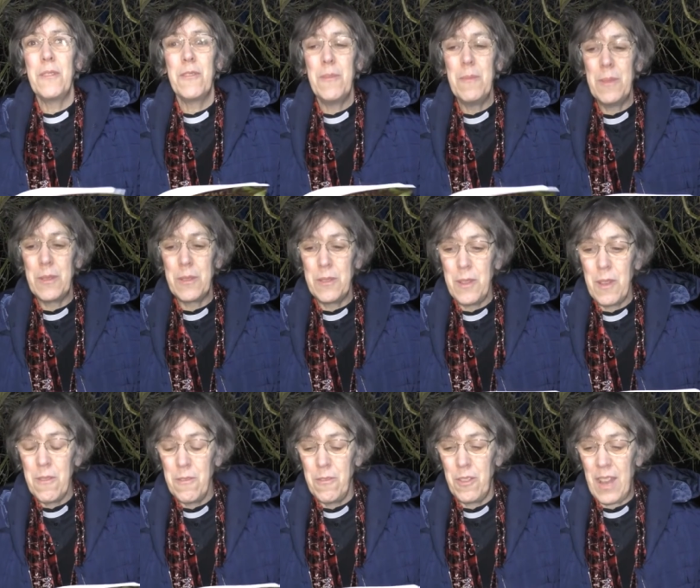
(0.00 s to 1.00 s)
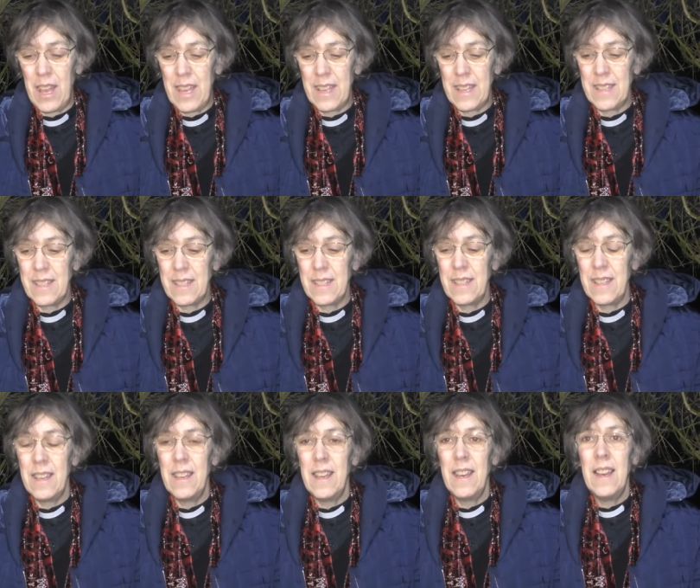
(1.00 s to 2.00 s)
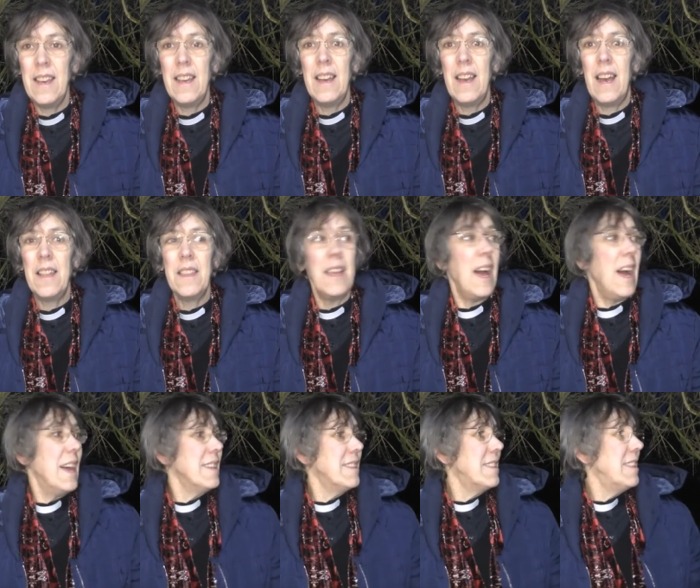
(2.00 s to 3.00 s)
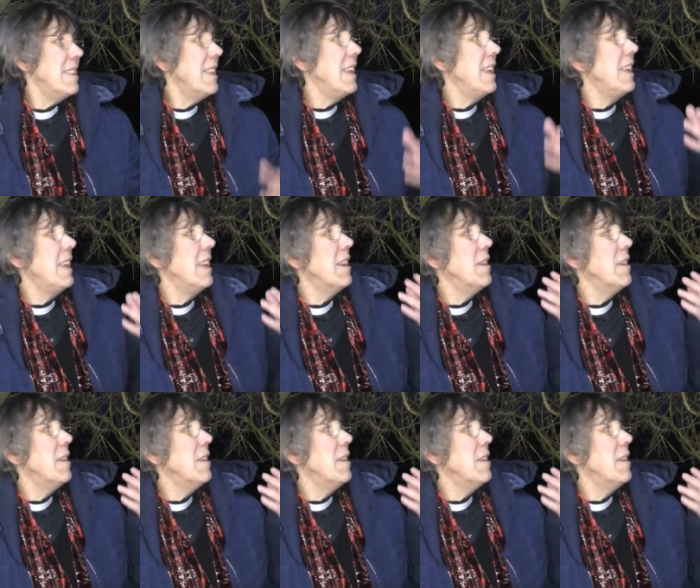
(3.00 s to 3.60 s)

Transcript: from the snowflakes, as the